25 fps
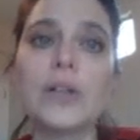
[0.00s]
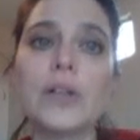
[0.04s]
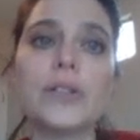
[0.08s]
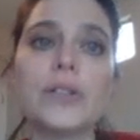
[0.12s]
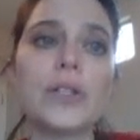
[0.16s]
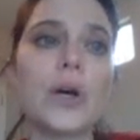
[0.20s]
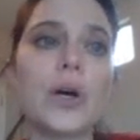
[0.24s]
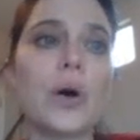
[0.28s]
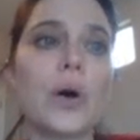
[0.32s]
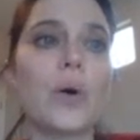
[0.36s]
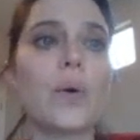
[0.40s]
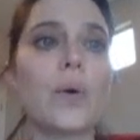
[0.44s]

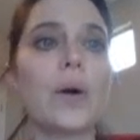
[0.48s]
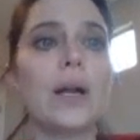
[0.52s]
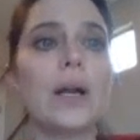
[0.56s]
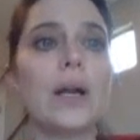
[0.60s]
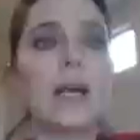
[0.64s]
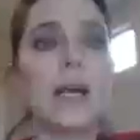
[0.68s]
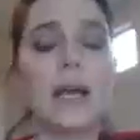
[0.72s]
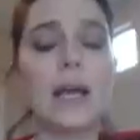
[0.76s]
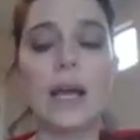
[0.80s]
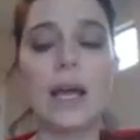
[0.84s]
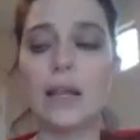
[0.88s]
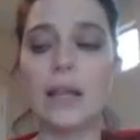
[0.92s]
So
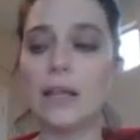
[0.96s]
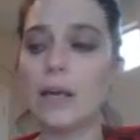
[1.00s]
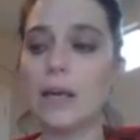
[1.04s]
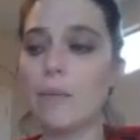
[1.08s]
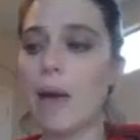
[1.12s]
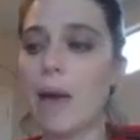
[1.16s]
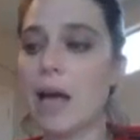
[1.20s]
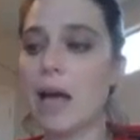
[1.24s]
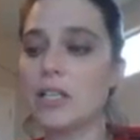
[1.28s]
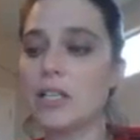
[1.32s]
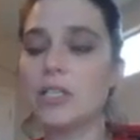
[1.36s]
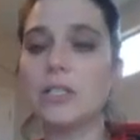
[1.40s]
in the
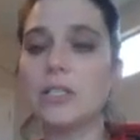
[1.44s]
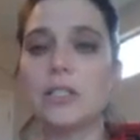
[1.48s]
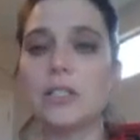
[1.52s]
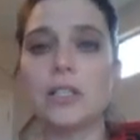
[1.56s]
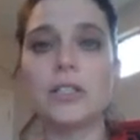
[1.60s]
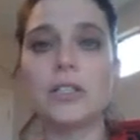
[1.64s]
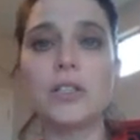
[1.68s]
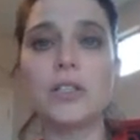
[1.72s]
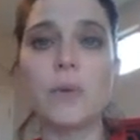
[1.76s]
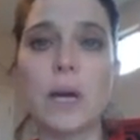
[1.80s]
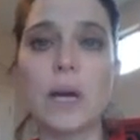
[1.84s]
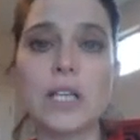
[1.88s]
imagined
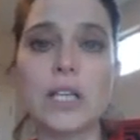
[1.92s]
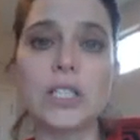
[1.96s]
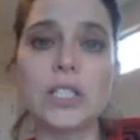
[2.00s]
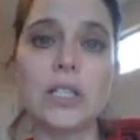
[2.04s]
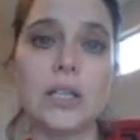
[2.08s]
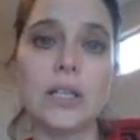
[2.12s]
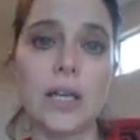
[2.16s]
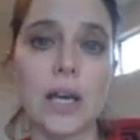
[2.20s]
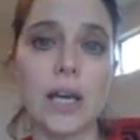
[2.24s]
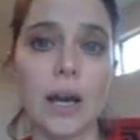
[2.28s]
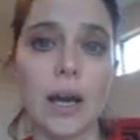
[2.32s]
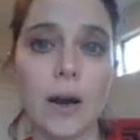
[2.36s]

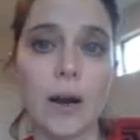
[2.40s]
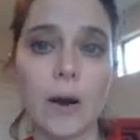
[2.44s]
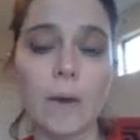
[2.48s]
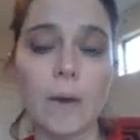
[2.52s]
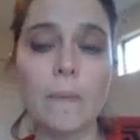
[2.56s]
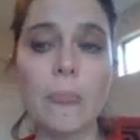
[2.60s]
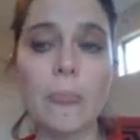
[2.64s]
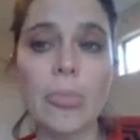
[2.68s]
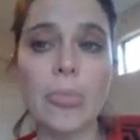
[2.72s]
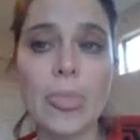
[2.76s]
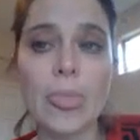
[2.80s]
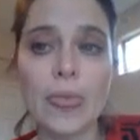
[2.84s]
situation
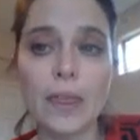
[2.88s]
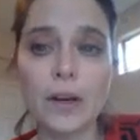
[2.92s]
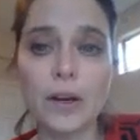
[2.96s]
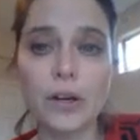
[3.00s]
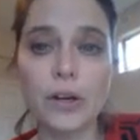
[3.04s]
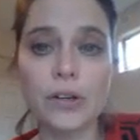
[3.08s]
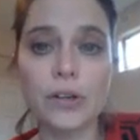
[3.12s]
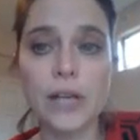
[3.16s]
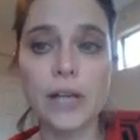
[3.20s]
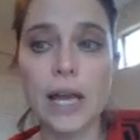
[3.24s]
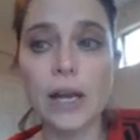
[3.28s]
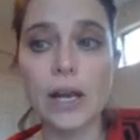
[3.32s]
here, the
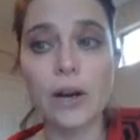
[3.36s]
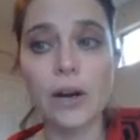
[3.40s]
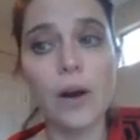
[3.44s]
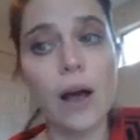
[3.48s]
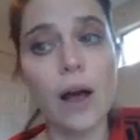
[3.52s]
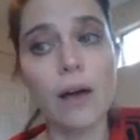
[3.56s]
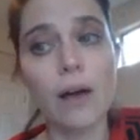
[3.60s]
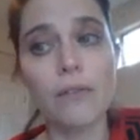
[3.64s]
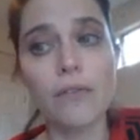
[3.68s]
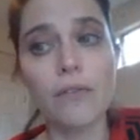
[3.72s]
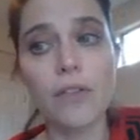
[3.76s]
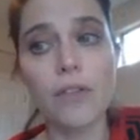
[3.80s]
creator
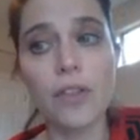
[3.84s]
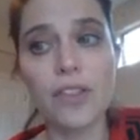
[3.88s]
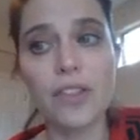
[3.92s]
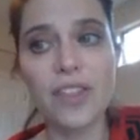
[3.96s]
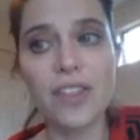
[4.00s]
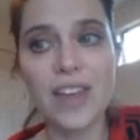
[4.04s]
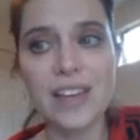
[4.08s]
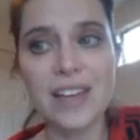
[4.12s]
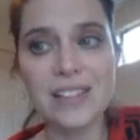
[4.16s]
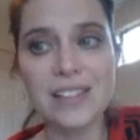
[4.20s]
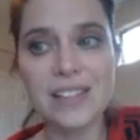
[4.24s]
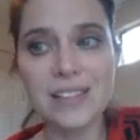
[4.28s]
of
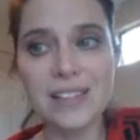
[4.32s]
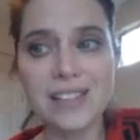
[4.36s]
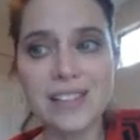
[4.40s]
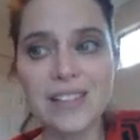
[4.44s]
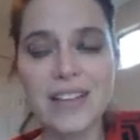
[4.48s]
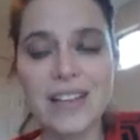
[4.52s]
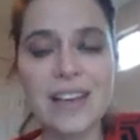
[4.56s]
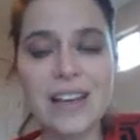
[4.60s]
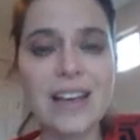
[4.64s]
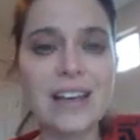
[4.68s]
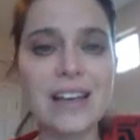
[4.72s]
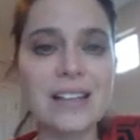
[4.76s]

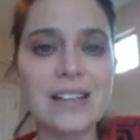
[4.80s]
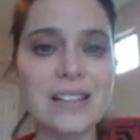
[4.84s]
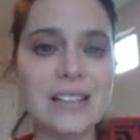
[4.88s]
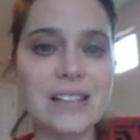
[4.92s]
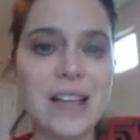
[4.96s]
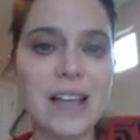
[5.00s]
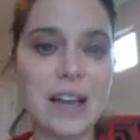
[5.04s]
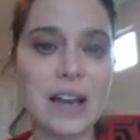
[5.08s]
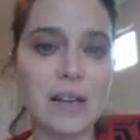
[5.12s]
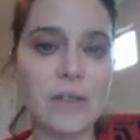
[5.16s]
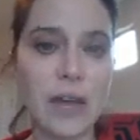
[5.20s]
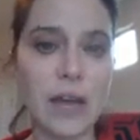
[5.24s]
this
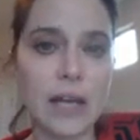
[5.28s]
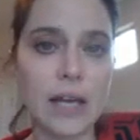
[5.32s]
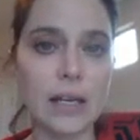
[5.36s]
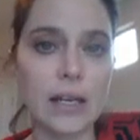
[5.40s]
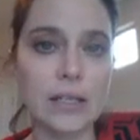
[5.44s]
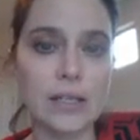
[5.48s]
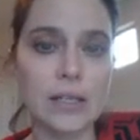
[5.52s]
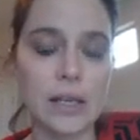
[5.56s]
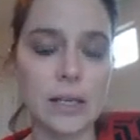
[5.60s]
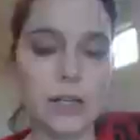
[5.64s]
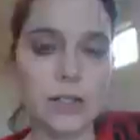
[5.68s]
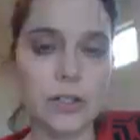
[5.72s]
set of
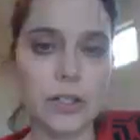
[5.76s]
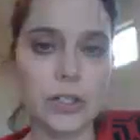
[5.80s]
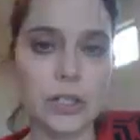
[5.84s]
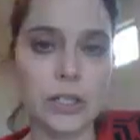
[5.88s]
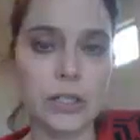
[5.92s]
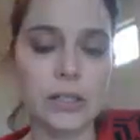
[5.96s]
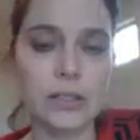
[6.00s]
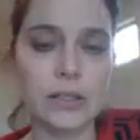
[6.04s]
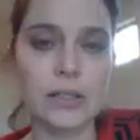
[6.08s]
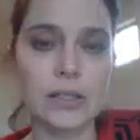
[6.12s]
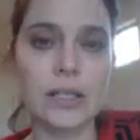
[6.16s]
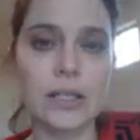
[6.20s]

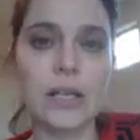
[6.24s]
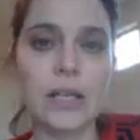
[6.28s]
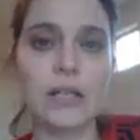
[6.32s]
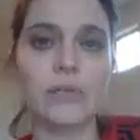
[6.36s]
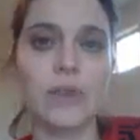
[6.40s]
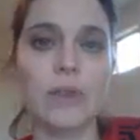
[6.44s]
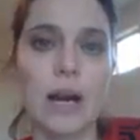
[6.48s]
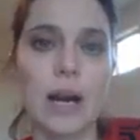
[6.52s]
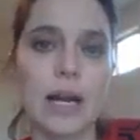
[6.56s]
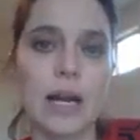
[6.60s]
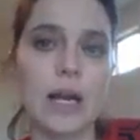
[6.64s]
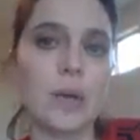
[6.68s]
annotations
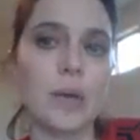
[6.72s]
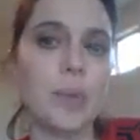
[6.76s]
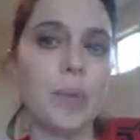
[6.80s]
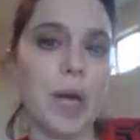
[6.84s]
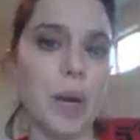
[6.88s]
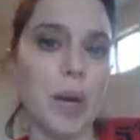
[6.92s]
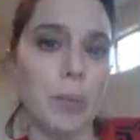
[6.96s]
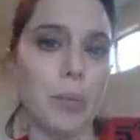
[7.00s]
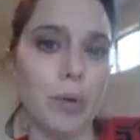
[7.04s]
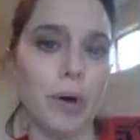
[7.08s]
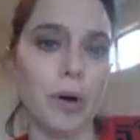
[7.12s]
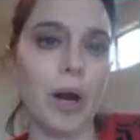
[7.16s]
is writing a
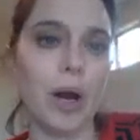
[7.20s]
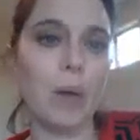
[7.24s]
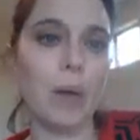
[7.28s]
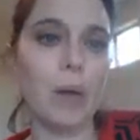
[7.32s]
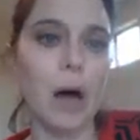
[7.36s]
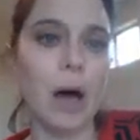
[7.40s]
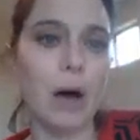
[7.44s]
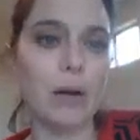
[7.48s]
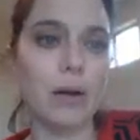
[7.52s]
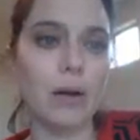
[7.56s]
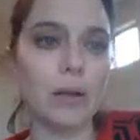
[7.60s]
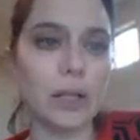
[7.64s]
paper
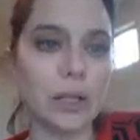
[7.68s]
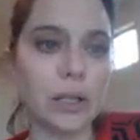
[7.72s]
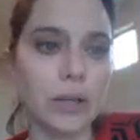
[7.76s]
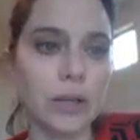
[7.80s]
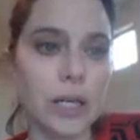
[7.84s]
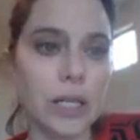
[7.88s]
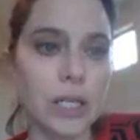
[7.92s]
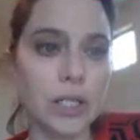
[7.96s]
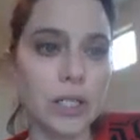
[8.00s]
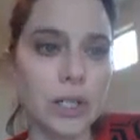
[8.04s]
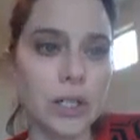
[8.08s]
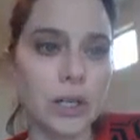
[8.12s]
about
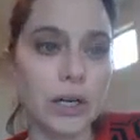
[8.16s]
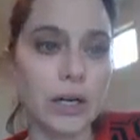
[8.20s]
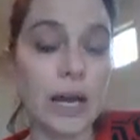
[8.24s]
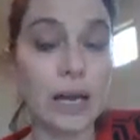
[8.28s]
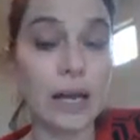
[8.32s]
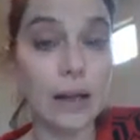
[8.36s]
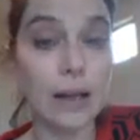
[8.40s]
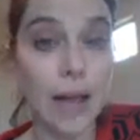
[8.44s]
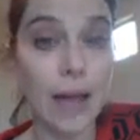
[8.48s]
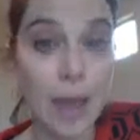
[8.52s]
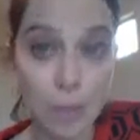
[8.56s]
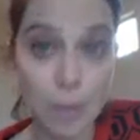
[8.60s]
literature
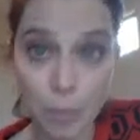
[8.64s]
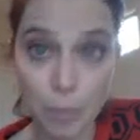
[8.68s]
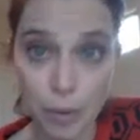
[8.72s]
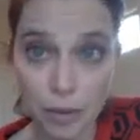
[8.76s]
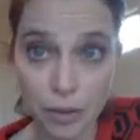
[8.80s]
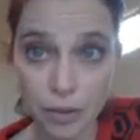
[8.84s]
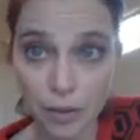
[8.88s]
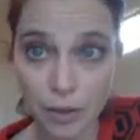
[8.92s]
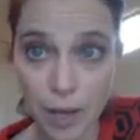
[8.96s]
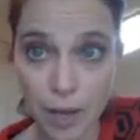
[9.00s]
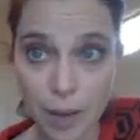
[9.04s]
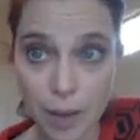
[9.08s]
and
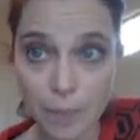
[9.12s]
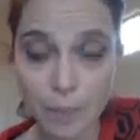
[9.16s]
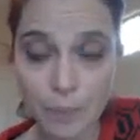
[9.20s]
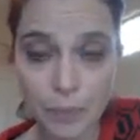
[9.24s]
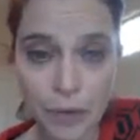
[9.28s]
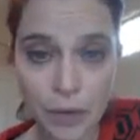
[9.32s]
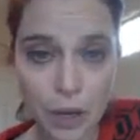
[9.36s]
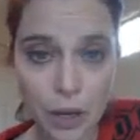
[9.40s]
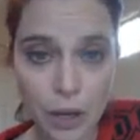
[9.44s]
empathy.